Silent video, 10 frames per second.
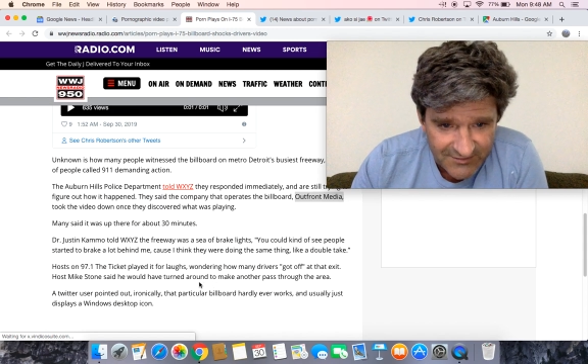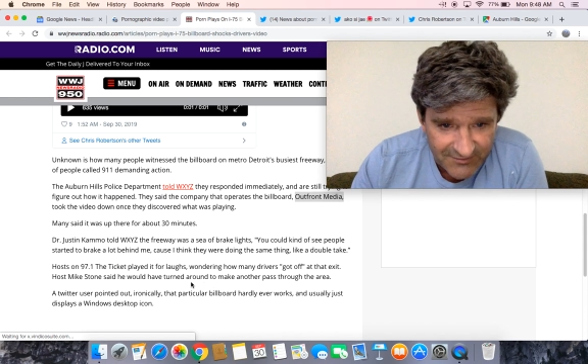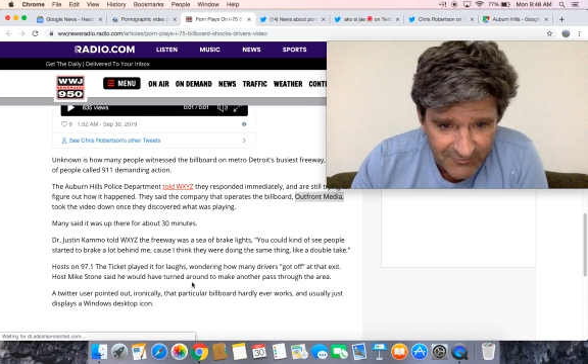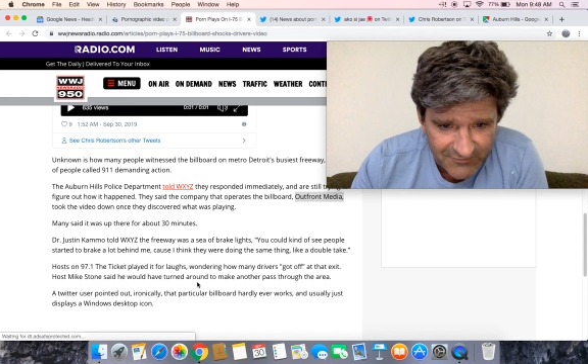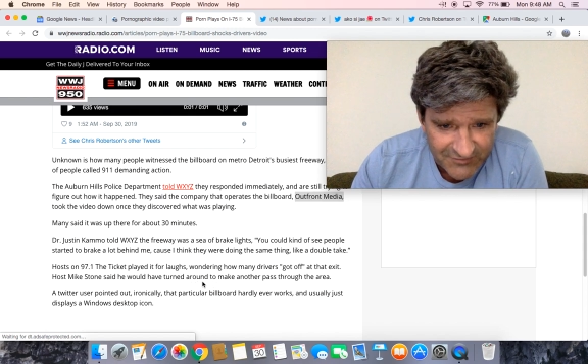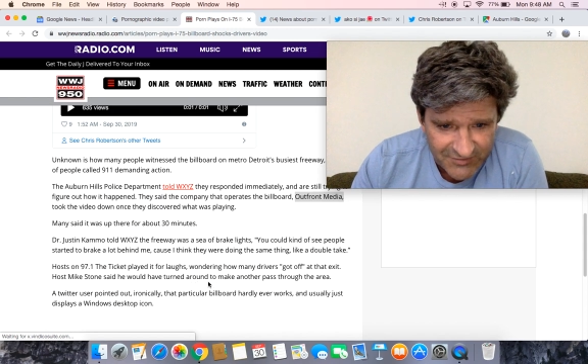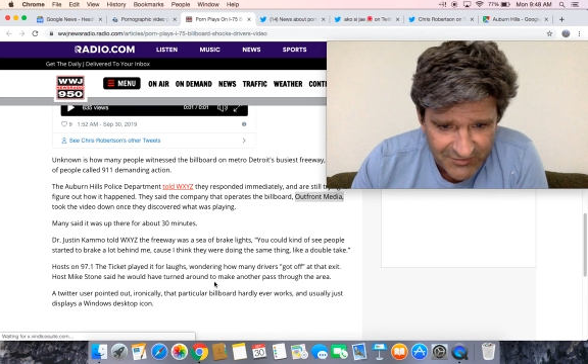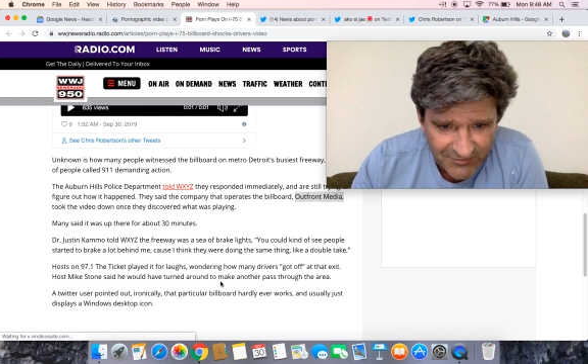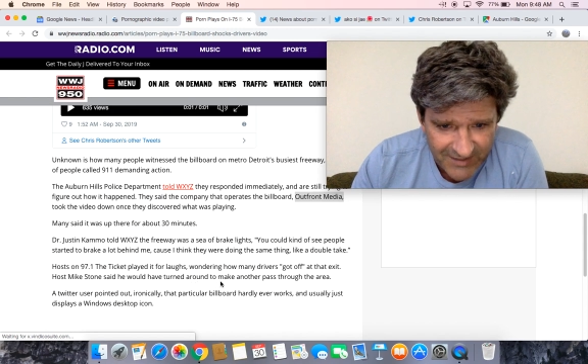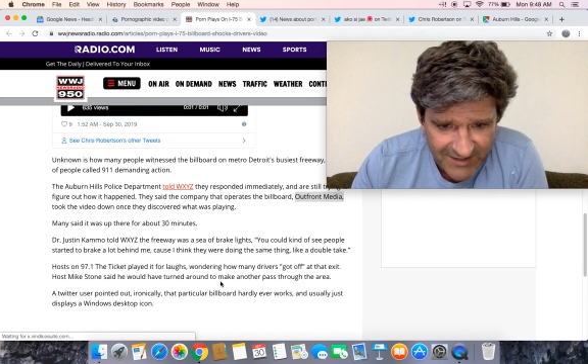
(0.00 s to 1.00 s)
it would have
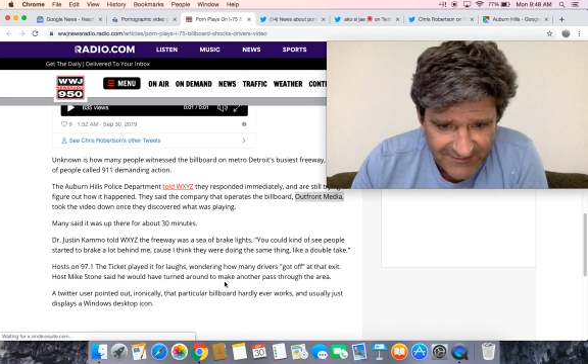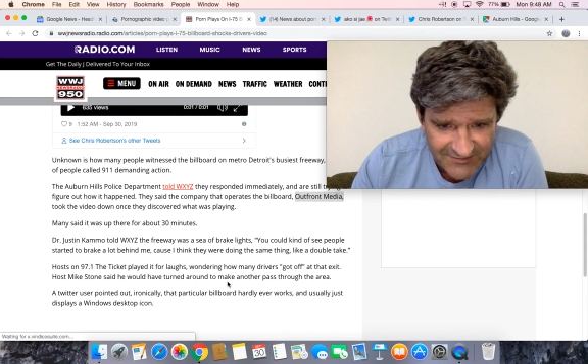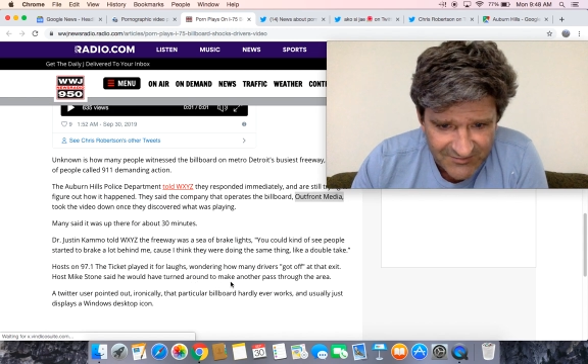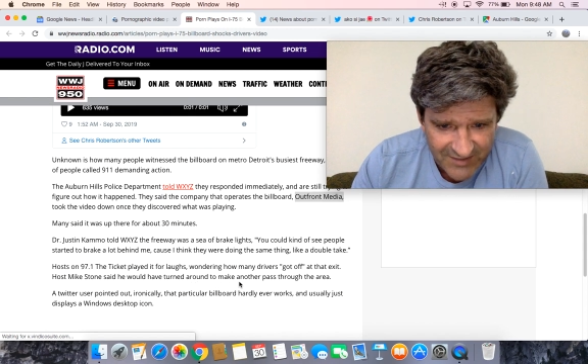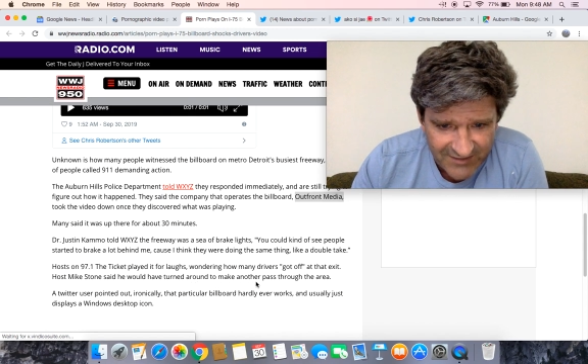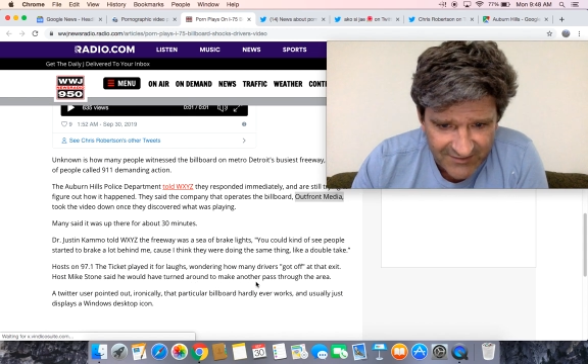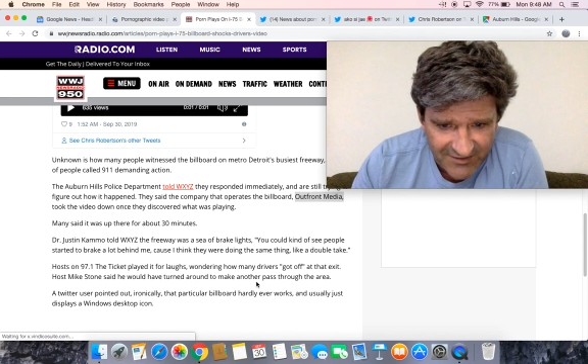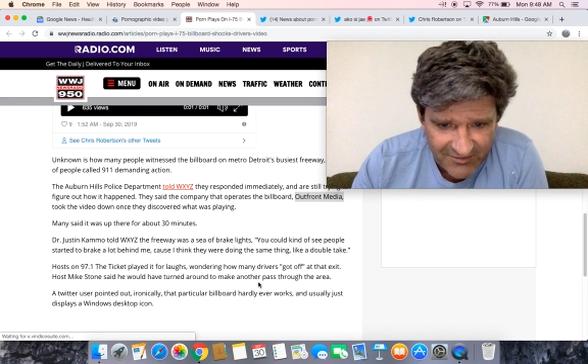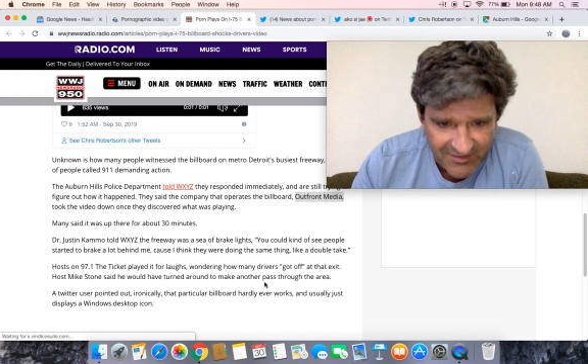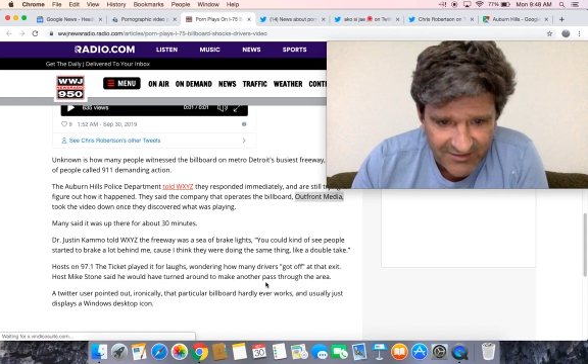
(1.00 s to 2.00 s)
turned around to make
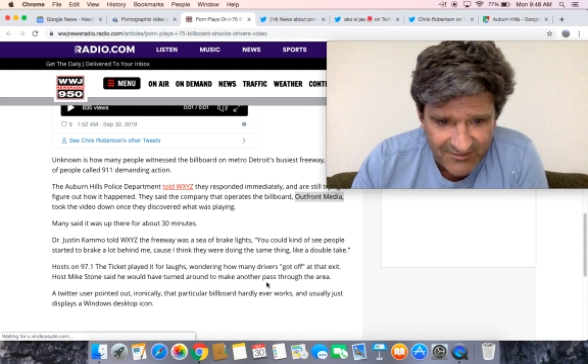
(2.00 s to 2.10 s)
another